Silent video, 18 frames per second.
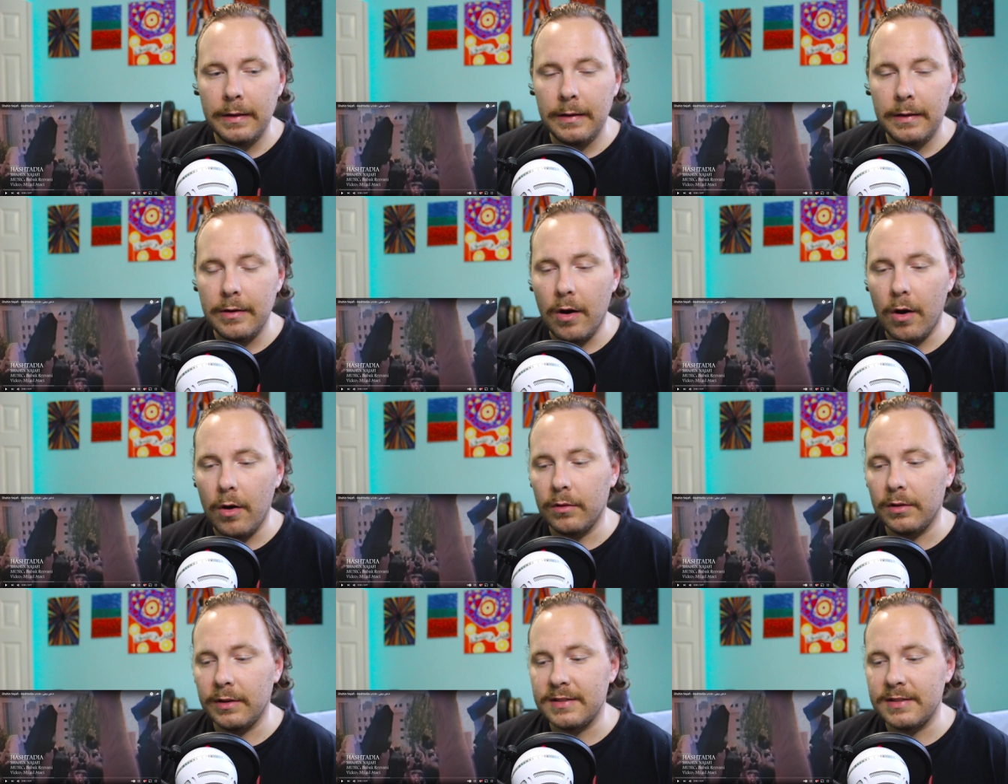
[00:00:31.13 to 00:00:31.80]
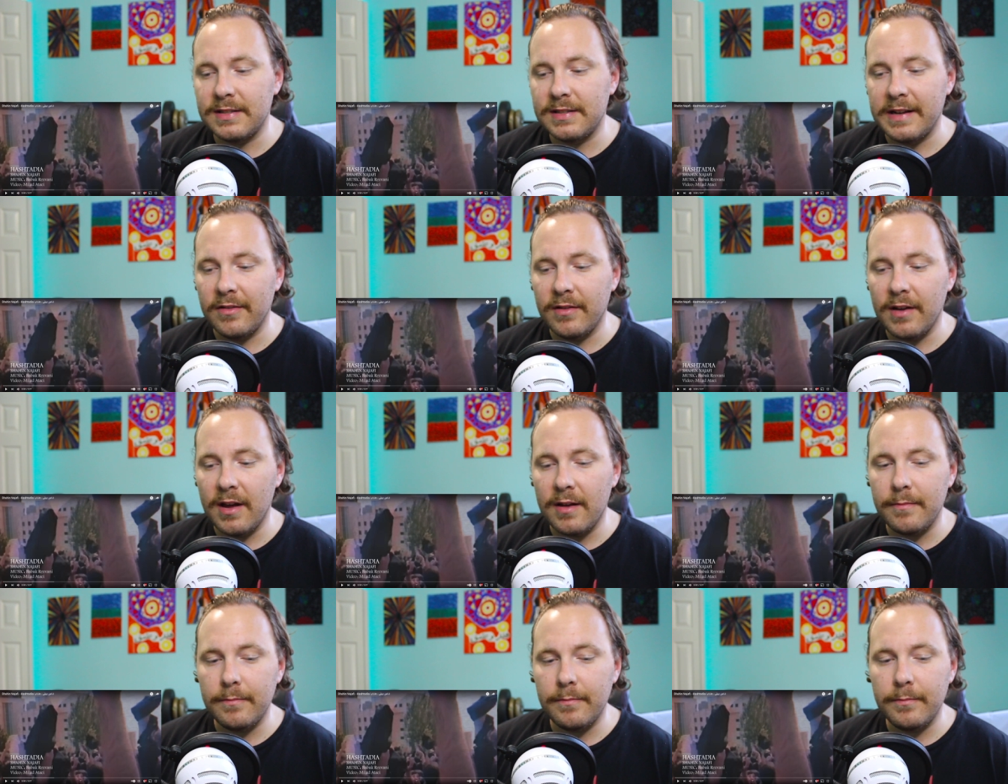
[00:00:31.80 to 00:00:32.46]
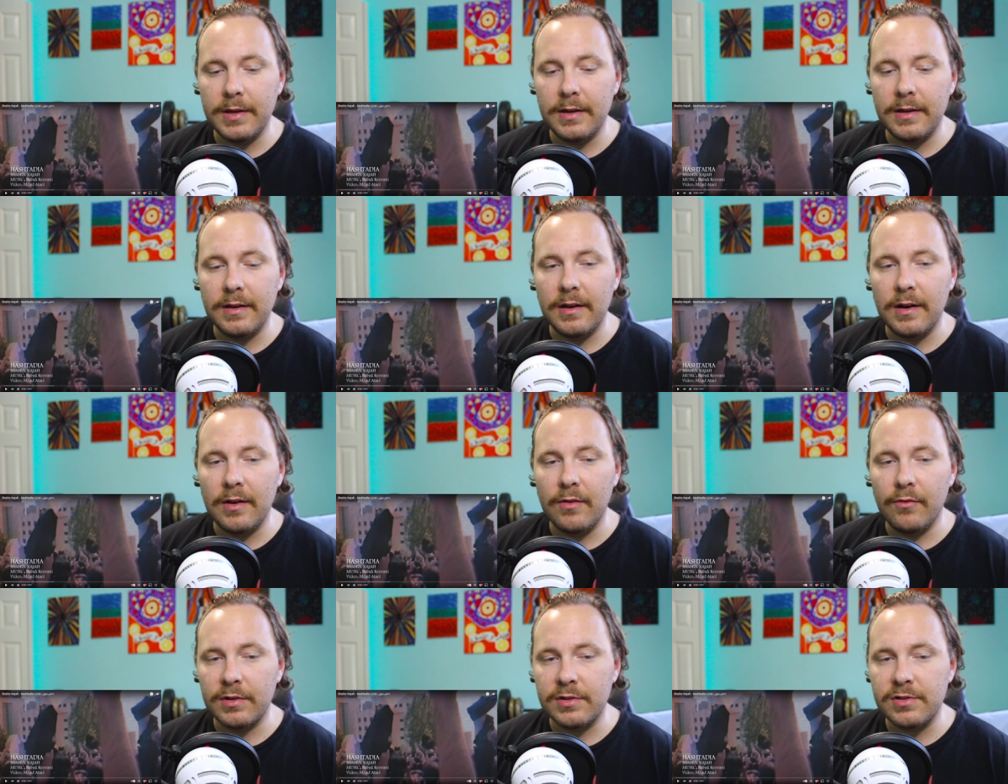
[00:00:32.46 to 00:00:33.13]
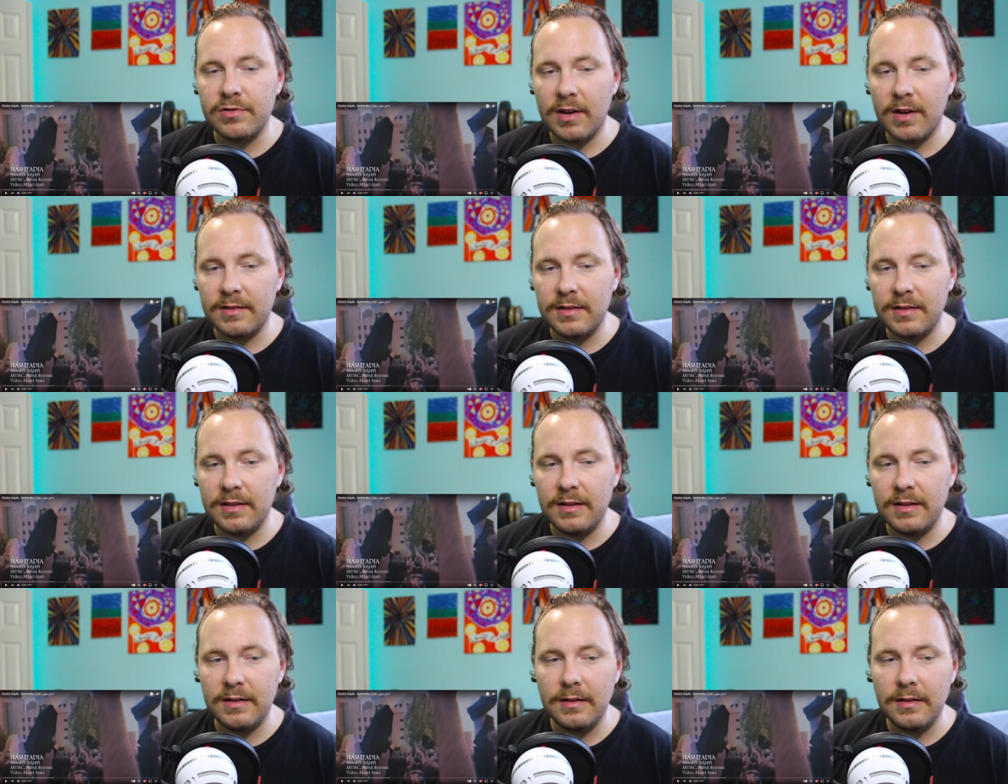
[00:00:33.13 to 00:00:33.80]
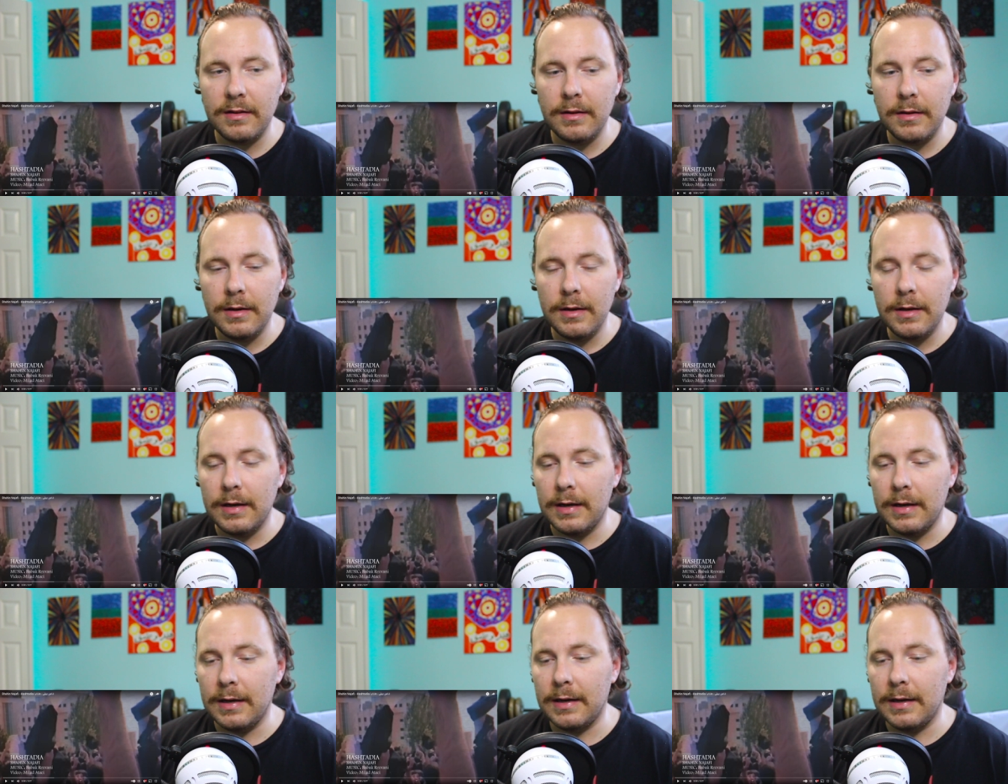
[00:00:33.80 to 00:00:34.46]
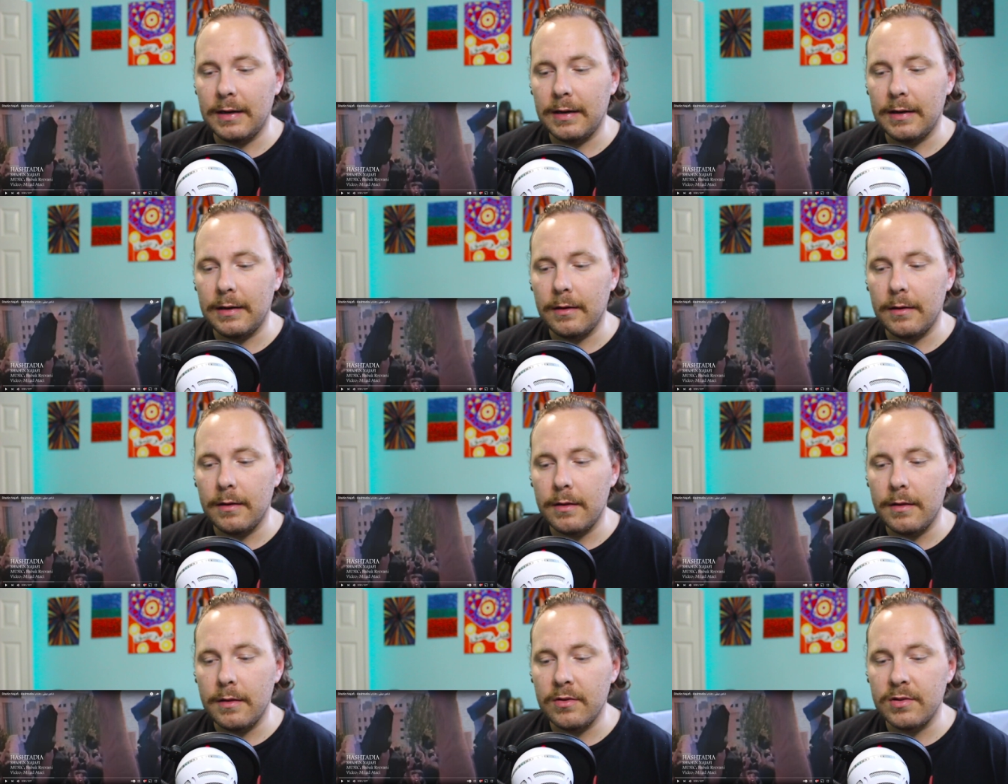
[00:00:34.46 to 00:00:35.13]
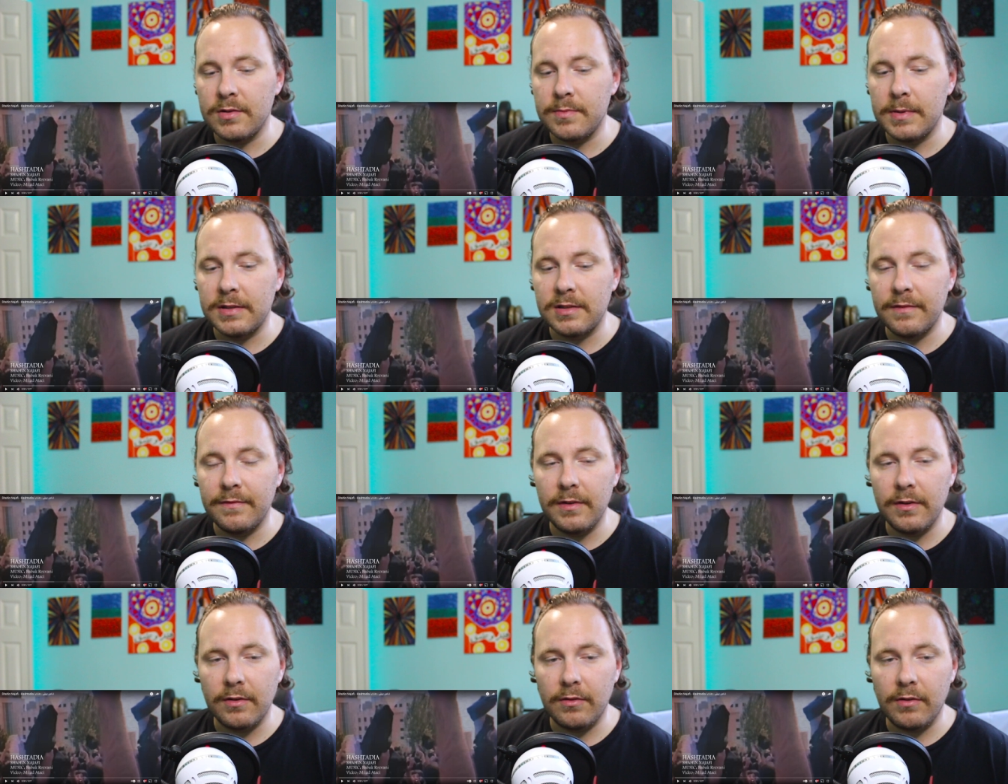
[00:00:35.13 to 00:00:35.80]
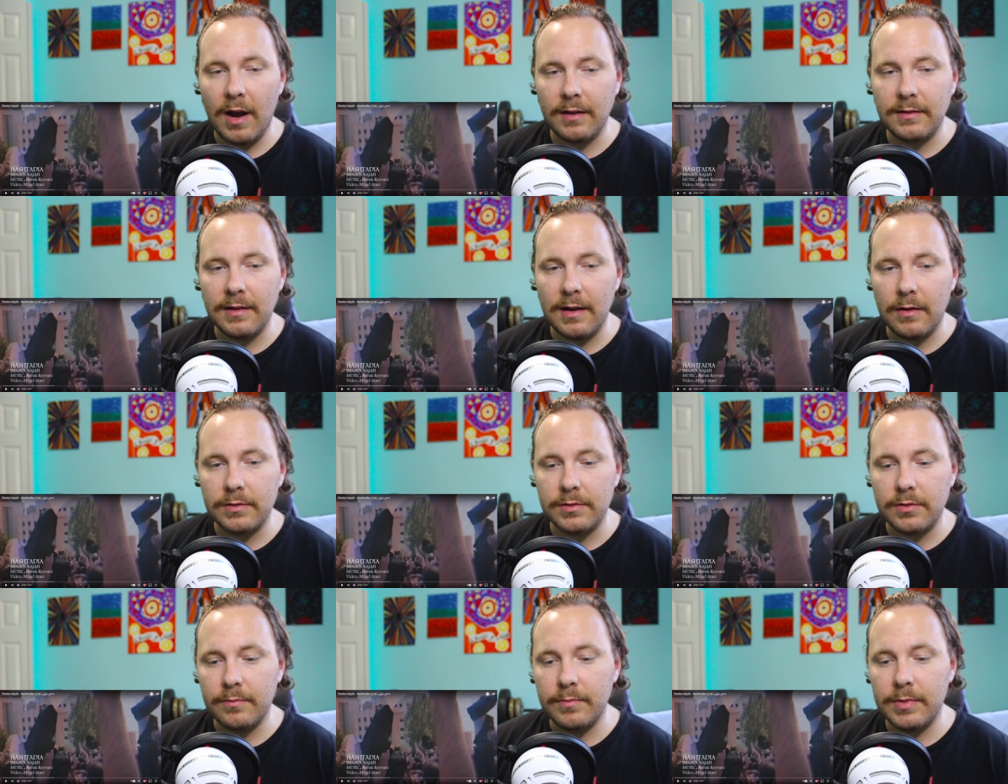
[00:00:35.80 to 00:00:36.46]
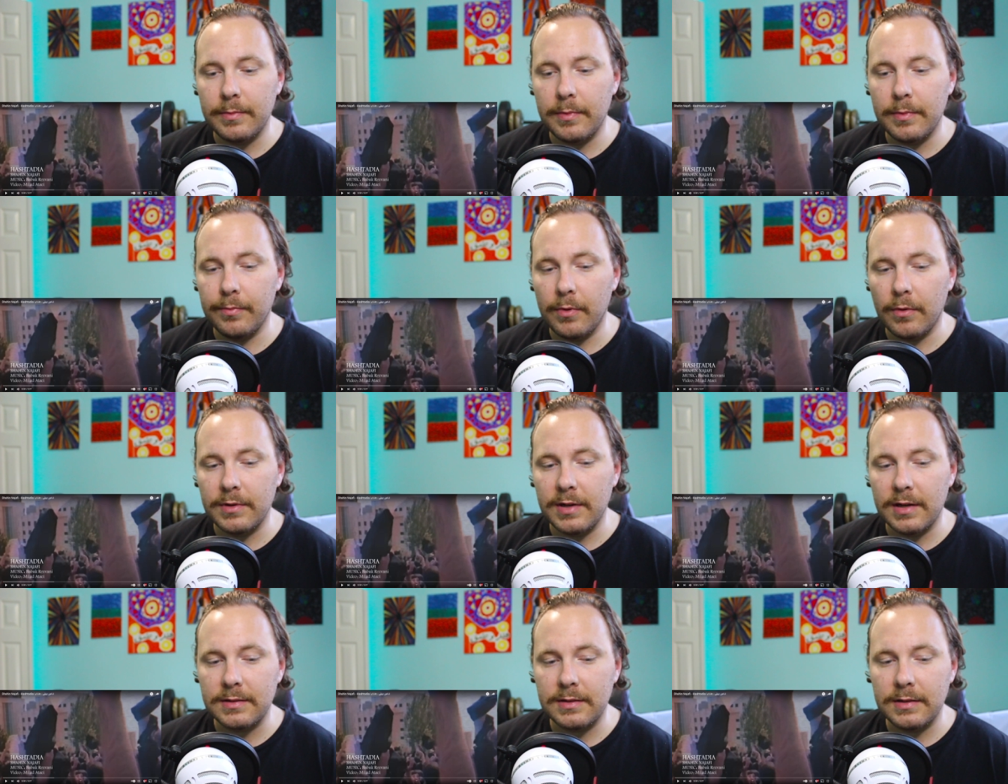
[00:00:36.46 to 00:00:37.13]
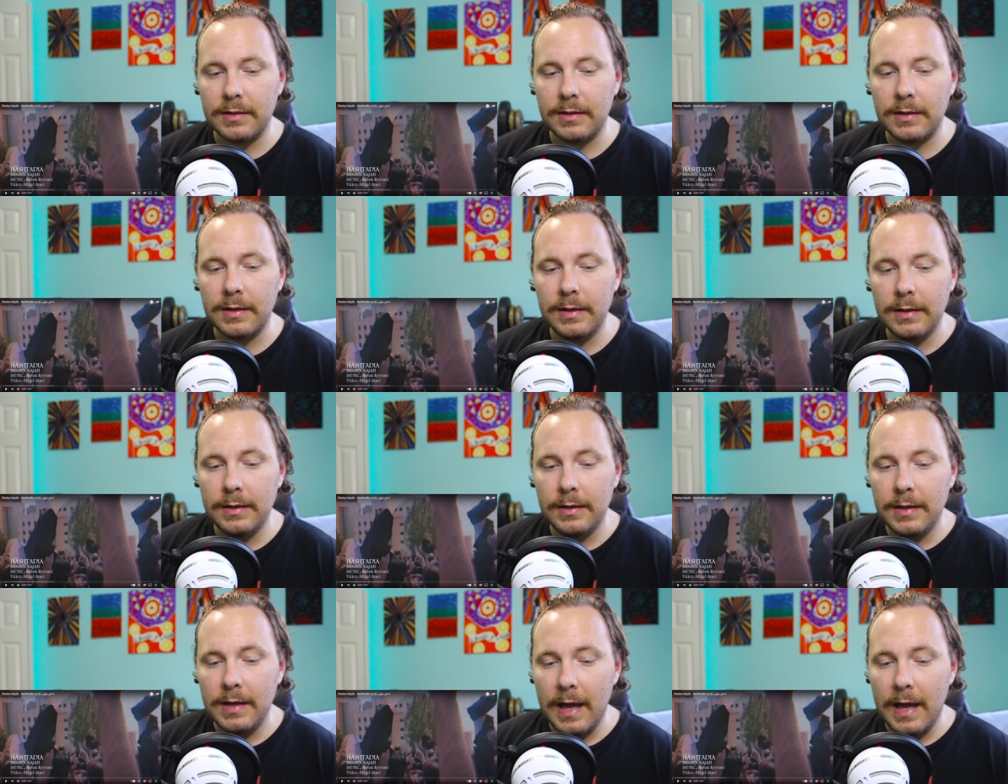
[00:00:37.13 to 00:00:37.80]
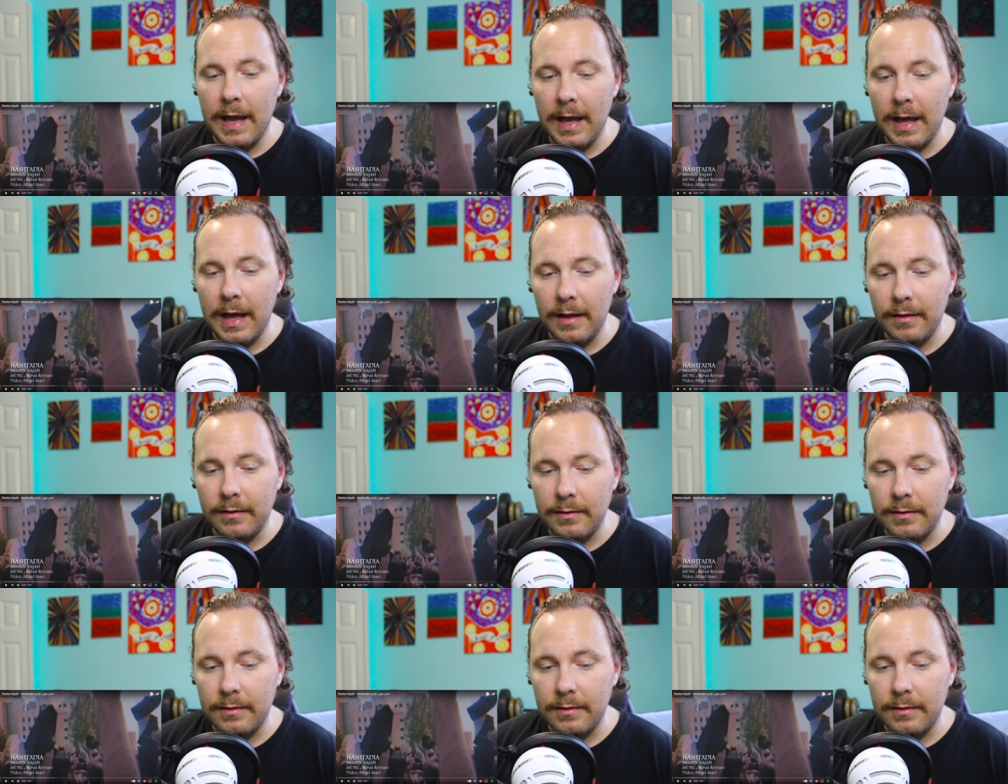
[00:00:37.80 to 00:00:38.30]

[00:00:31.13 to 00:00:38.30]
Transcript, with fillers: Not only has the internet been restricted, uh, there's been severe crackdowns on people protesting. And